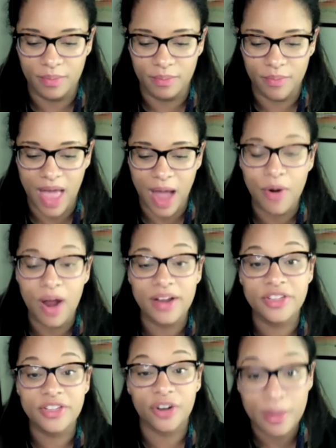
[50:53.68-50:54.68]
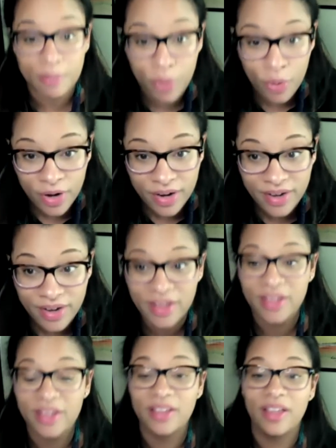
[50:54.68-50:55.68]
how products are imported,
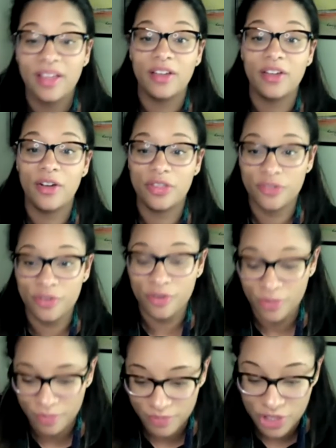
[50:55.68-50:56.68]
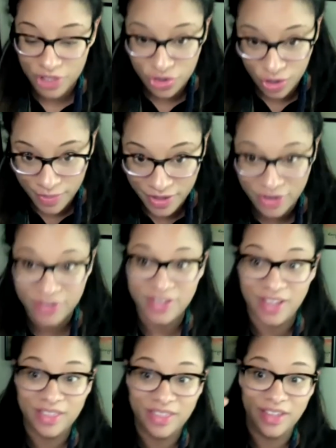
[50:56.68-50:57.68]
go through distributors,
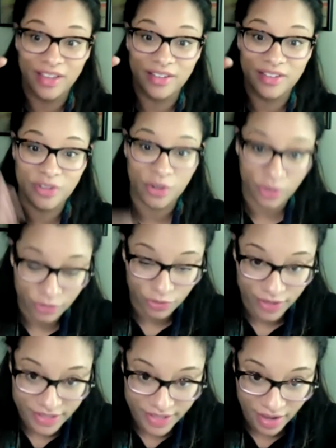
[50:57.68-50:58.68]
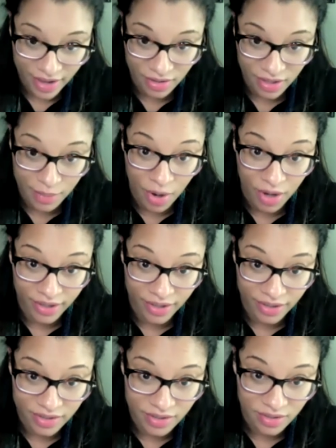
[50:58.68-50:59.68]
and then sold retail in
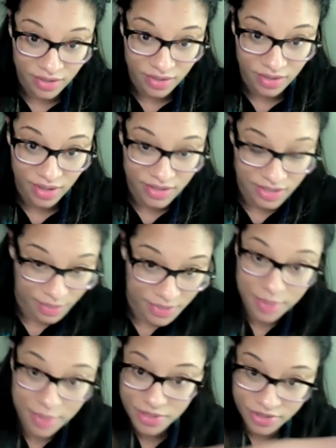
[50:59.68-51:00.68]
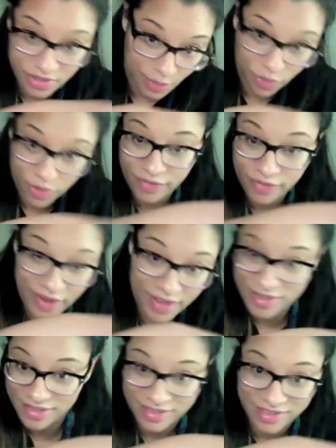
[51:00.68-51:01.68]
markets. And sometimes there's some more
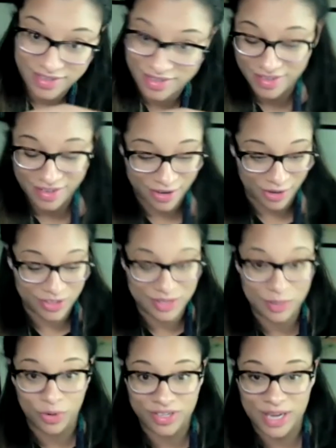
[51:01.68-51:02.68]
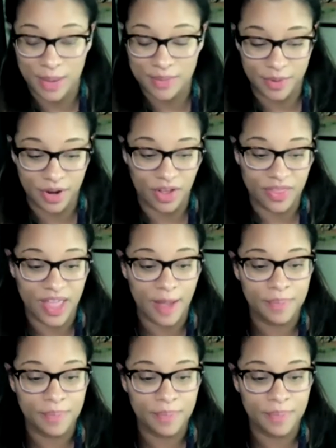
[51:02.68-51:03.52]
phases, you know, some more steps beyond that.